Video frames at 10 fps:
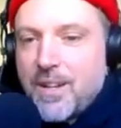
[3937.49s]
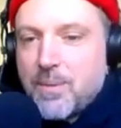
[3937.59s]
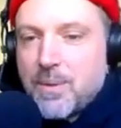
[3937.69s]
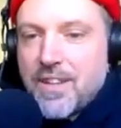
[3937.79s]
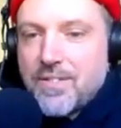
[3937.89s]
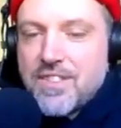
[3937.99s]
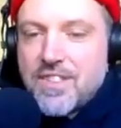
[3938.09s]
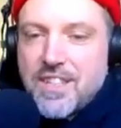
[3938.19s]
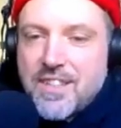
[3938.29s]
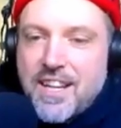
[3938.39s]
We'd love to
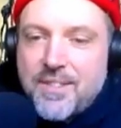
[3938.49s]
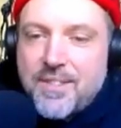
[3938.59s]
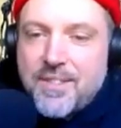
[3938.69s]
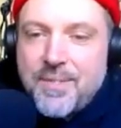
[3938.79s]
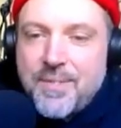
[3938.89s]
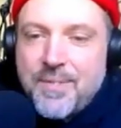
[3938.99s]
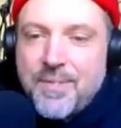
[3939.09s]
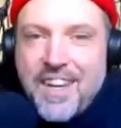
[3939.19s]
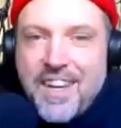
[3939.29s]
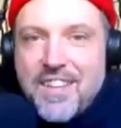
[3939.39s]
see you there.
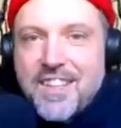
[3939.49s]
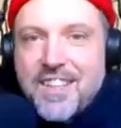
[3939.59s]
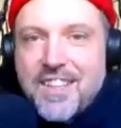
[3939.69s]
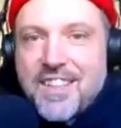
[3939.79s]
Anything